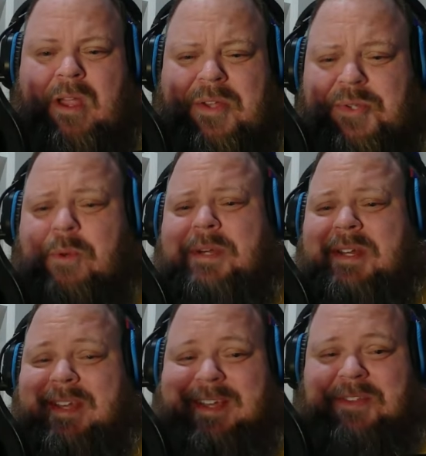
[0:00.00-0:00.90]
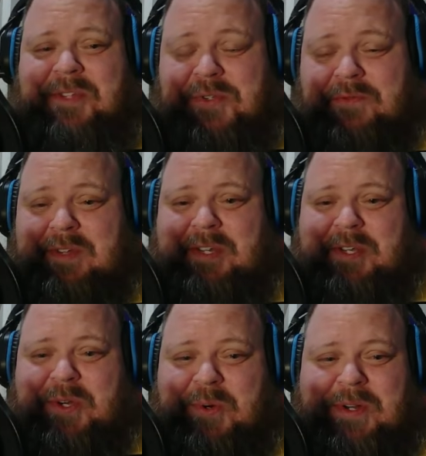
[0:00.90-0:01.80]
So I'm going to end this
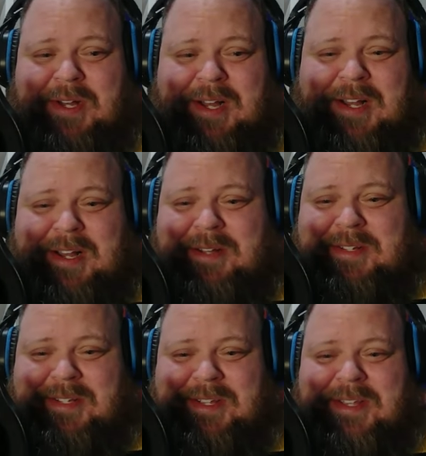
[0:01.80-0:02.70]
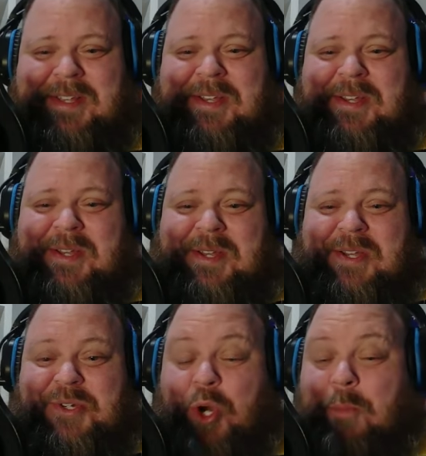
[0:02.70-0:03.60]
video. Uh,
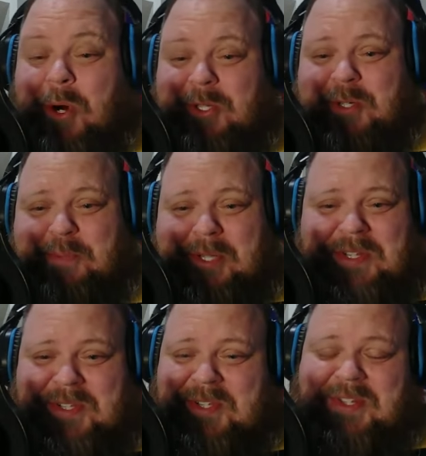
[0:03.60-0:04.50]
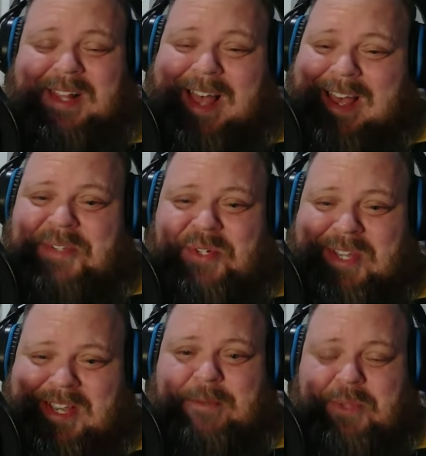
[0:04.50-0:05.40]
Joe Marler plays his last
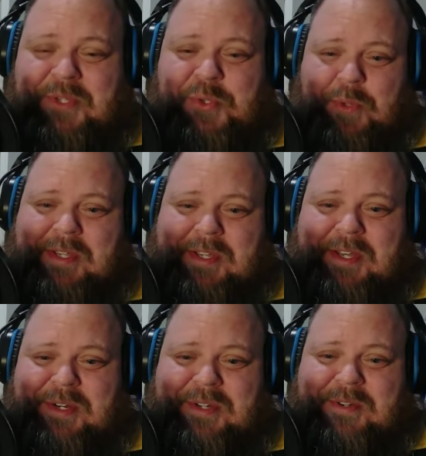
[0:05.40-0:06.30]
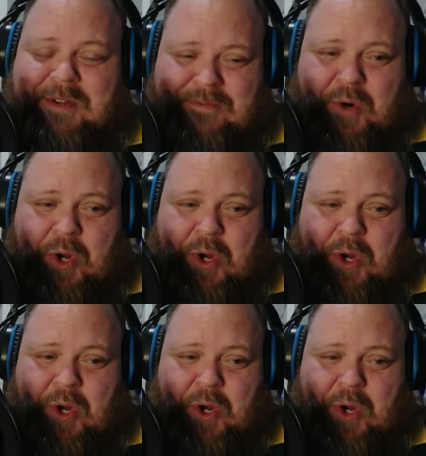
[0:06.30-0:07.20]
game this weekend of
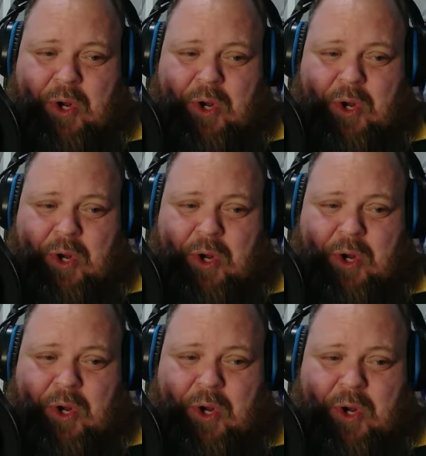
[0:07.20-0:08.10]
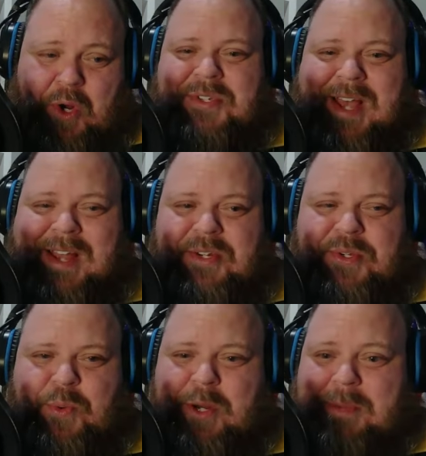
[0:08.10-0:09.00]
rugby. And I, I just I just want to